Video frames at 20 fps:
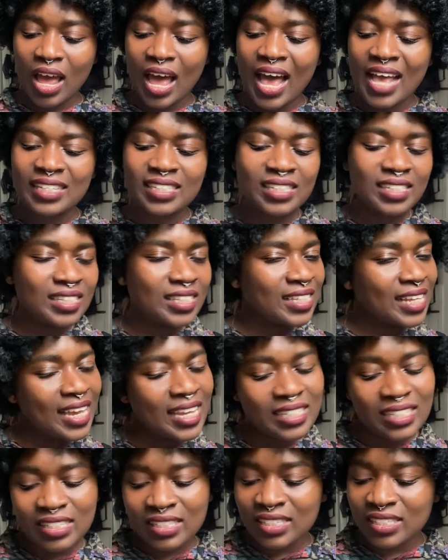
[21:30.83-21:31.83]
as
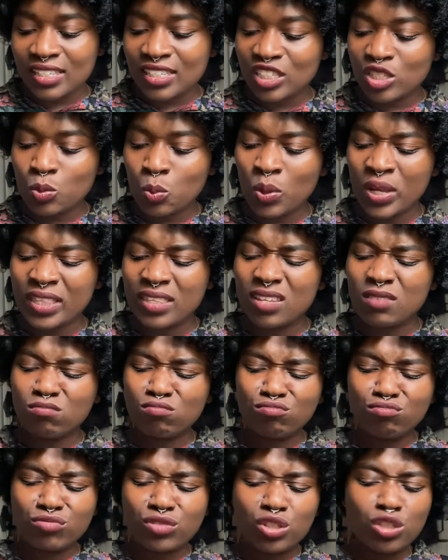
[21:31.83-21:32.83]
statuses with
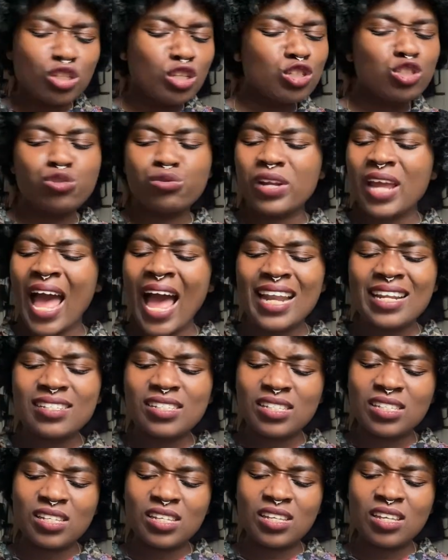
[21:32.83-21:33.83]

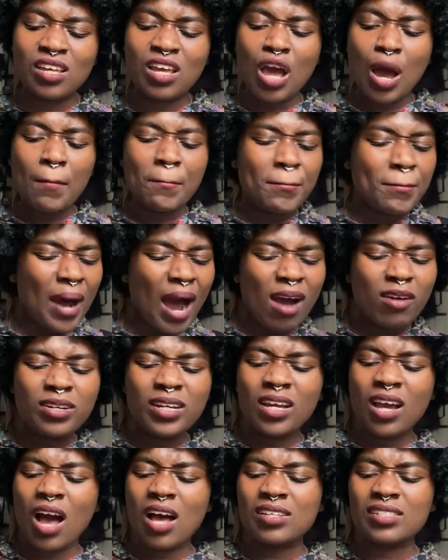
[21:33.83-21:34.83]
neutrality,
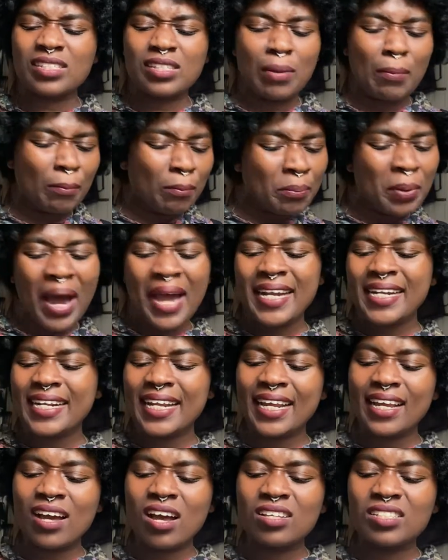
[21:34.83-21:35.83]
bounding us and
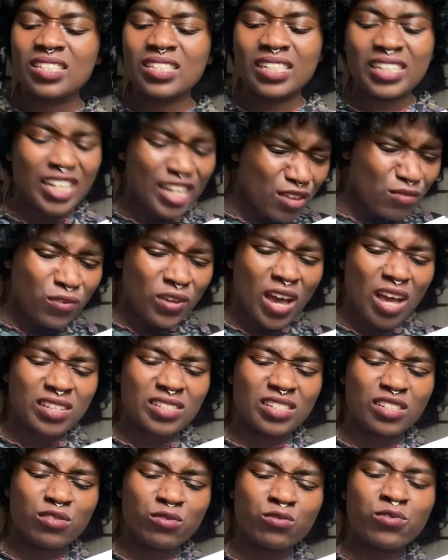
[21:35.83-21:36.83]
binding us, leaving
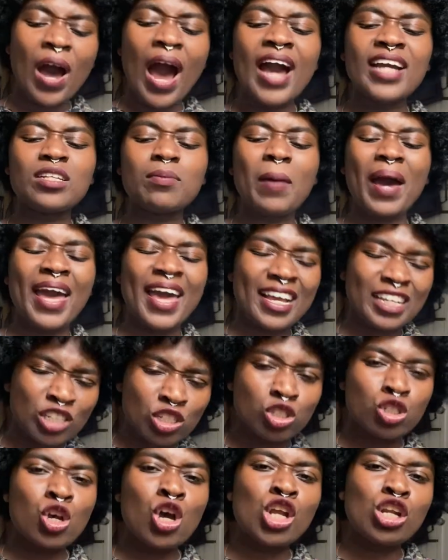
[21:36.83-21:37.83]
us defined by
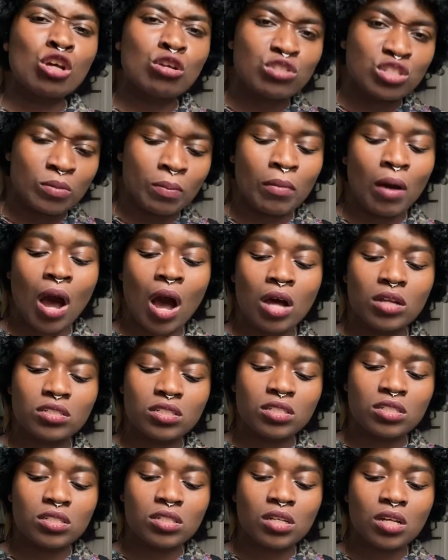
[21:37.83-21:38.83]
external
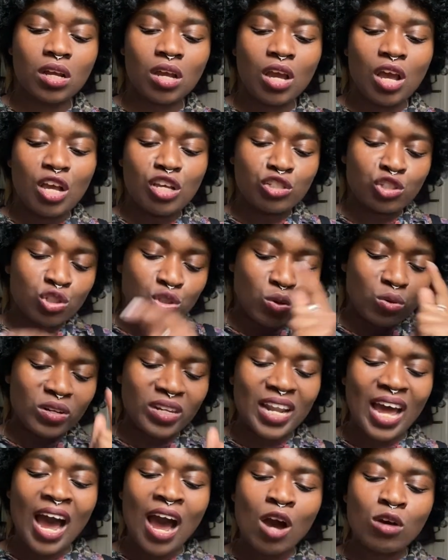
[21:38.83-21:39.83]
demand. So
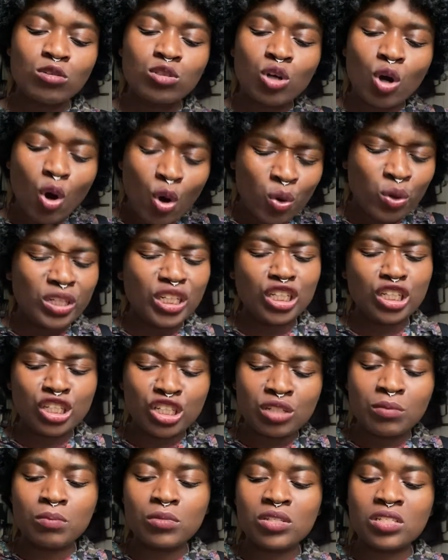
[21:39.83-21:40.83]
now the only
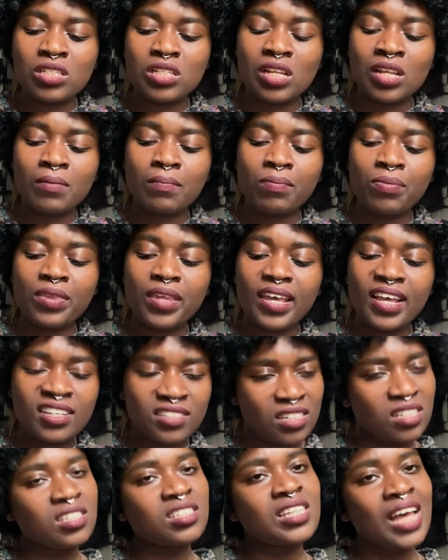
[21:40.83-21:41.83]
good Muslim
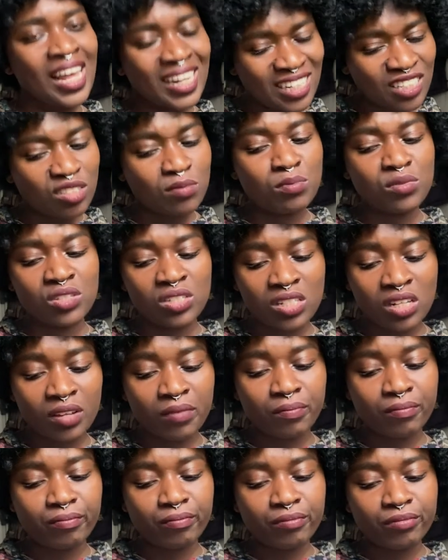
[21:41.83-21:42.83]
is a silent
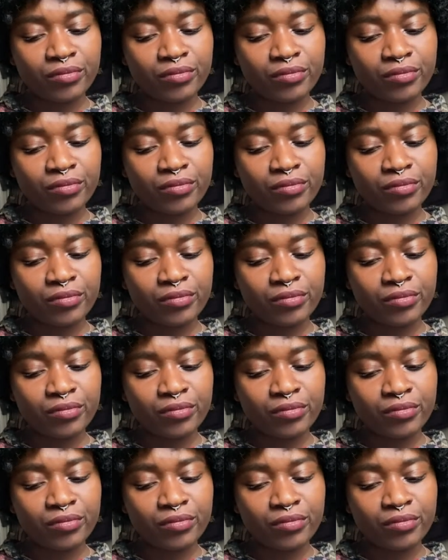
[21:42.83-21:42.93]
Muslim.